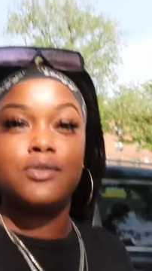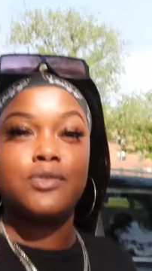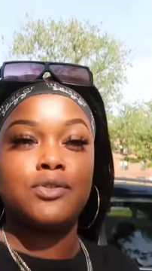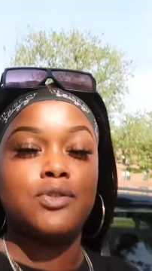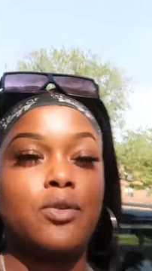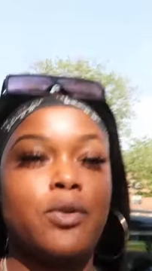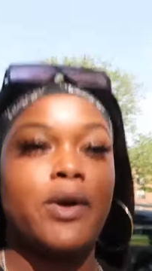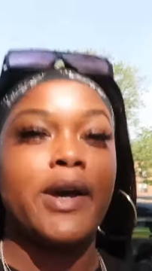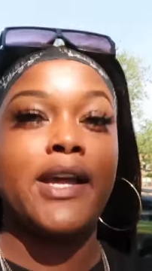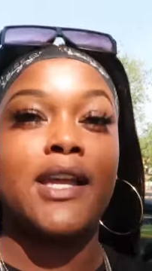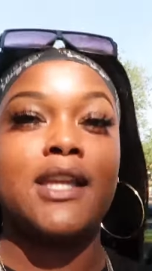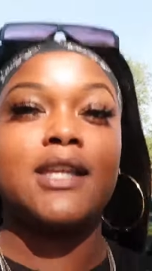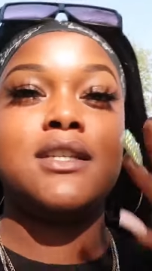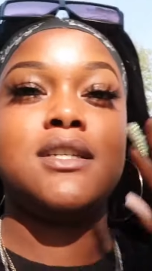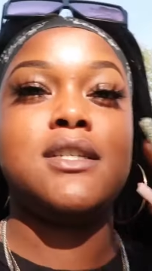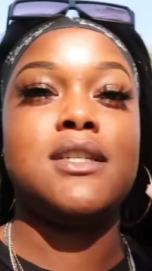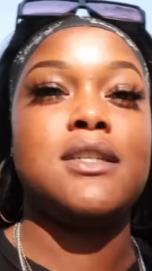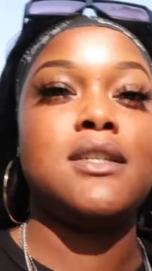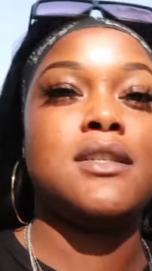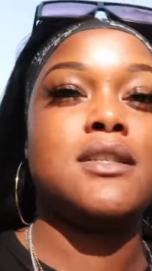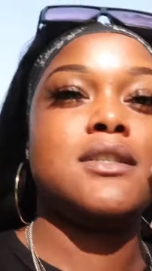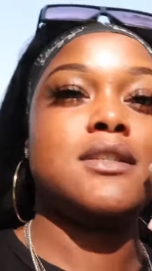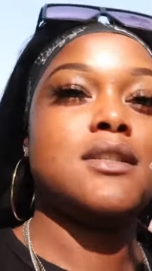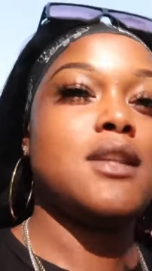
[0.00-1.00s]
so I could
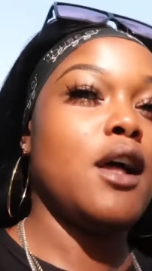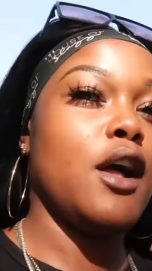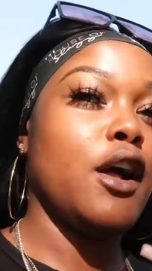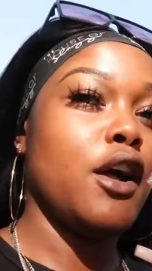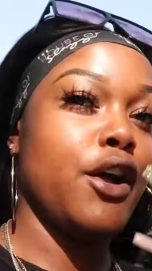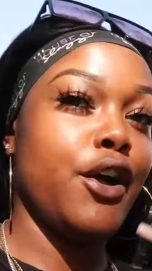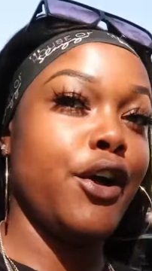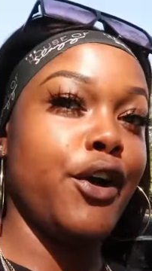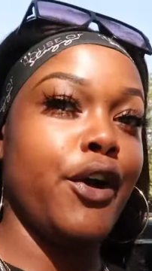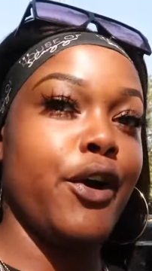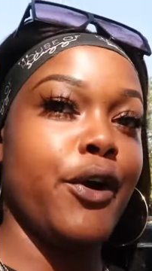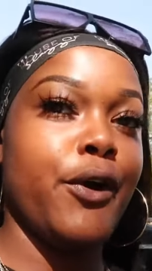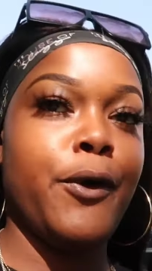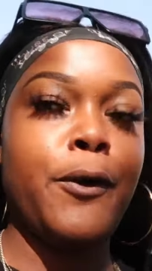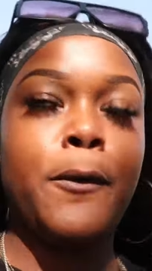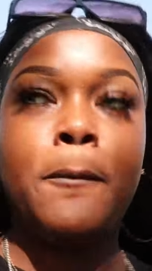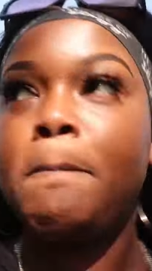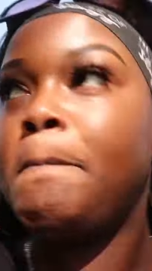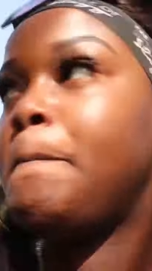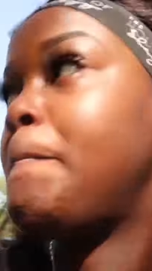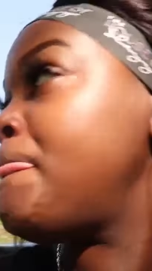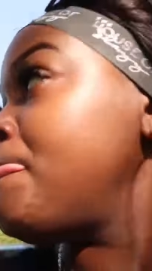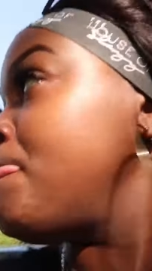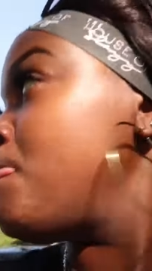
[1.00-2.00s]
just go.
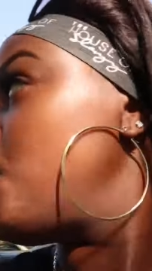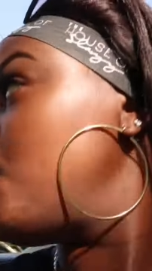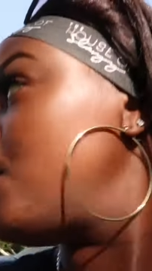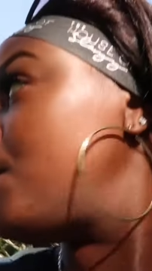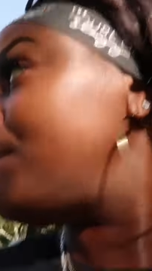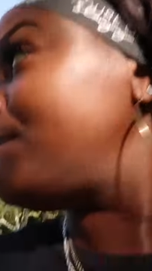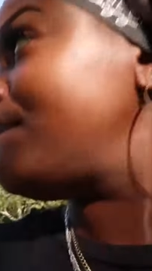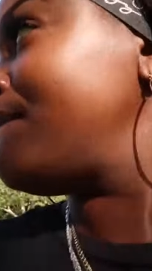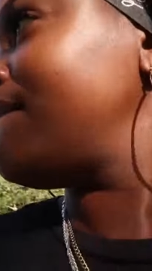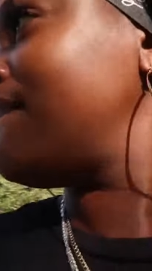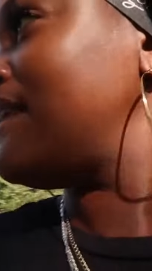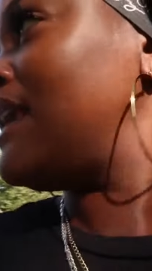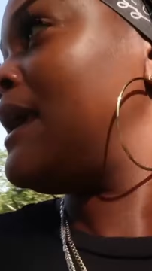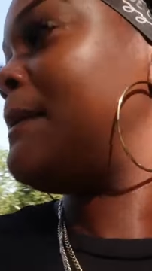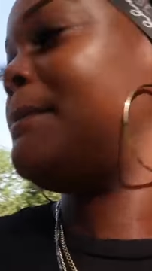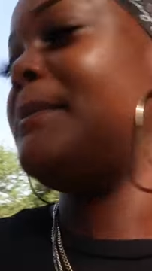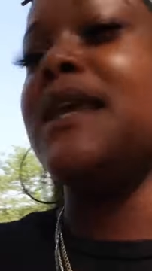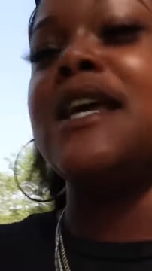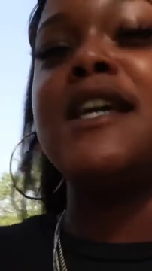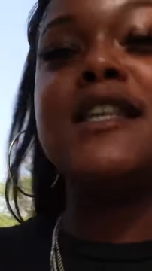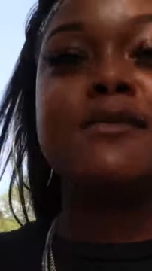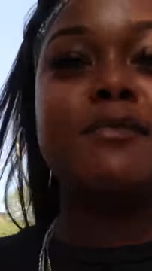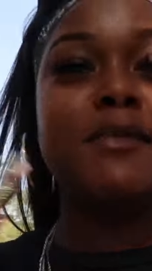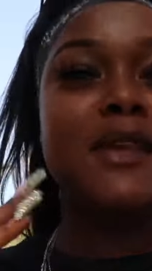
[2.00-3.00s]

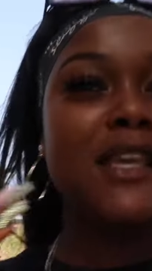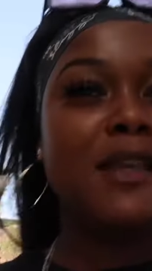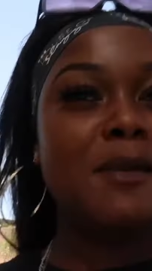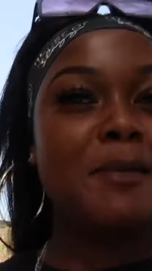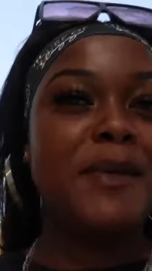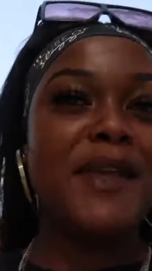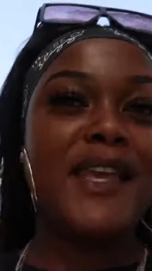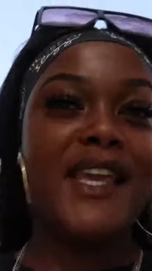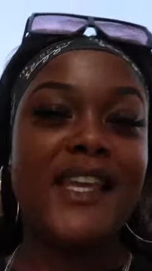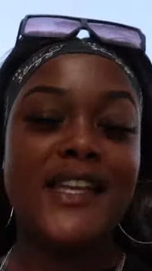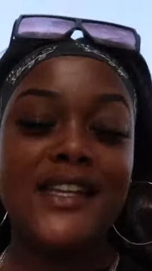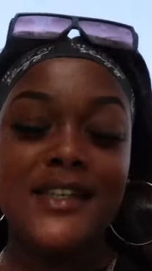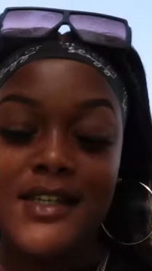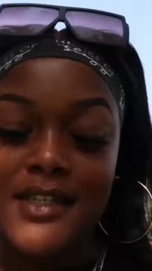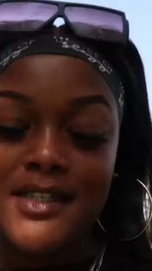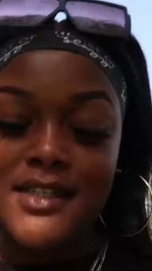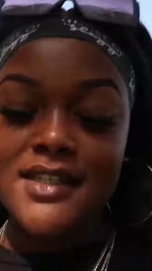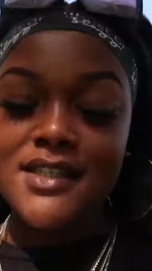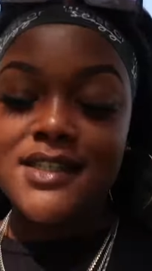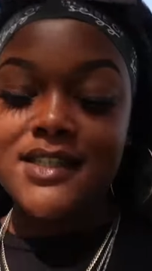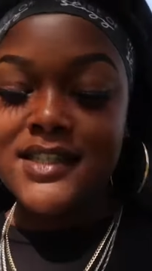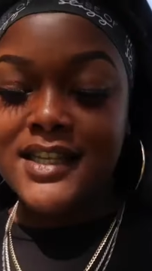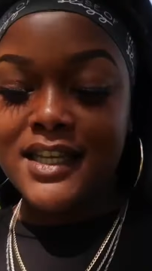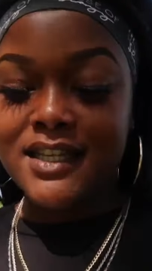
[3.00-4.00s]
Because me being
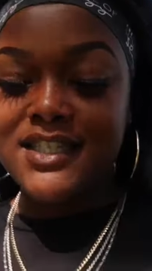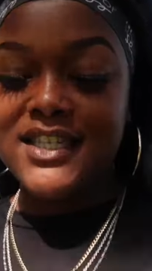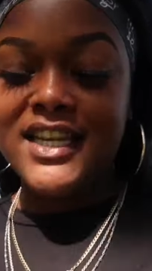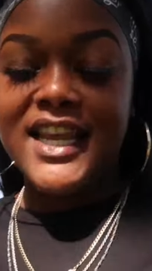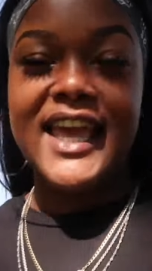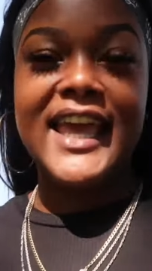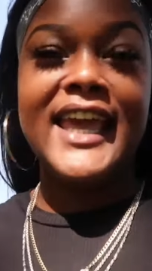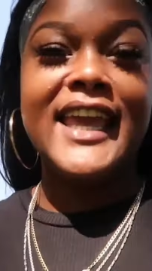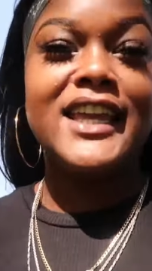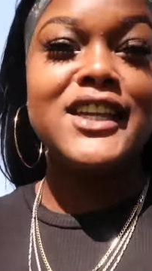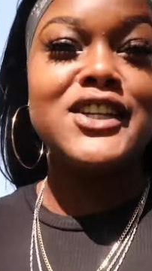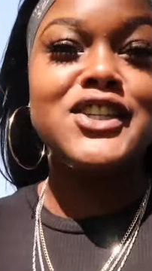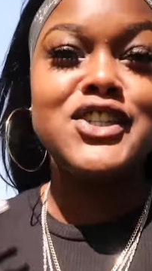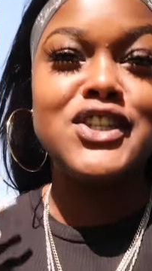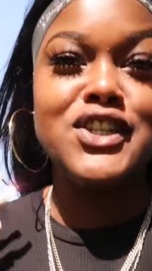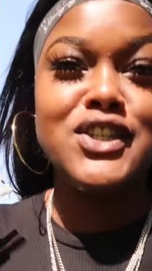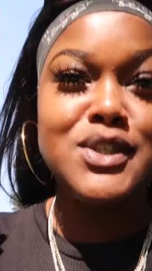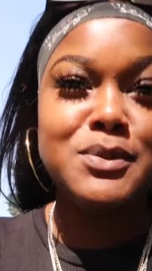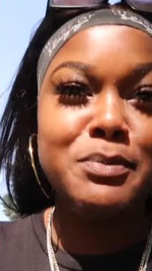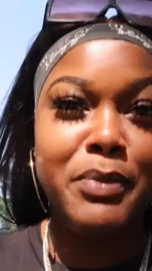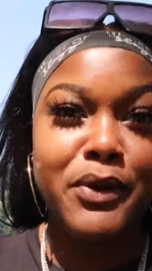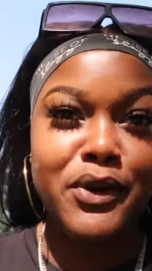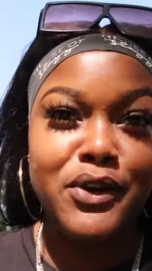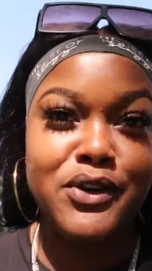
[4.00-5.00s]
such an anxious
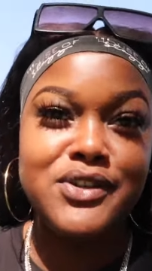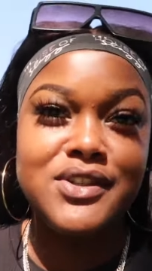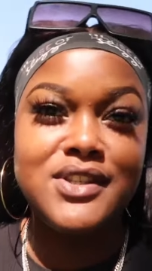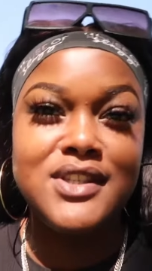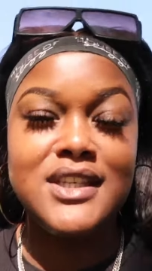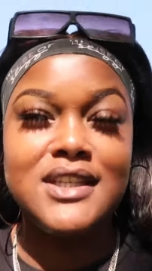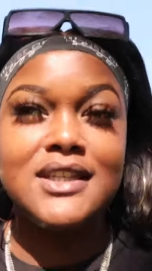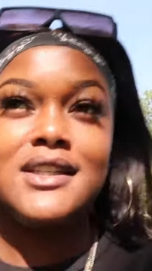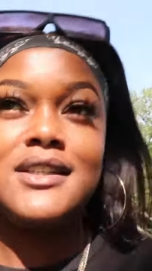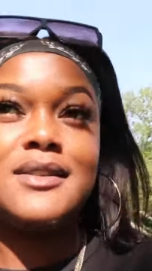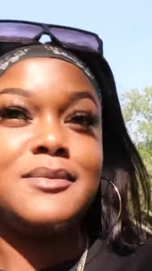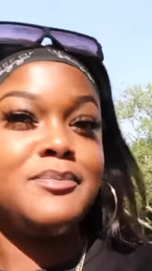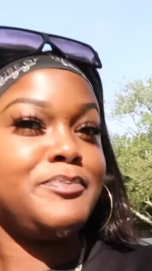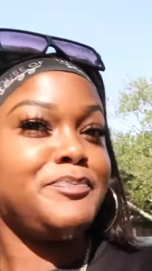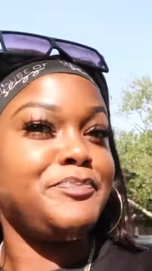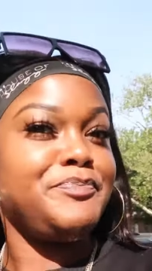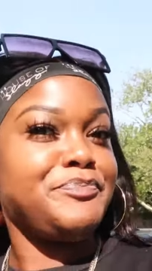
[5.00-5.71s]
person,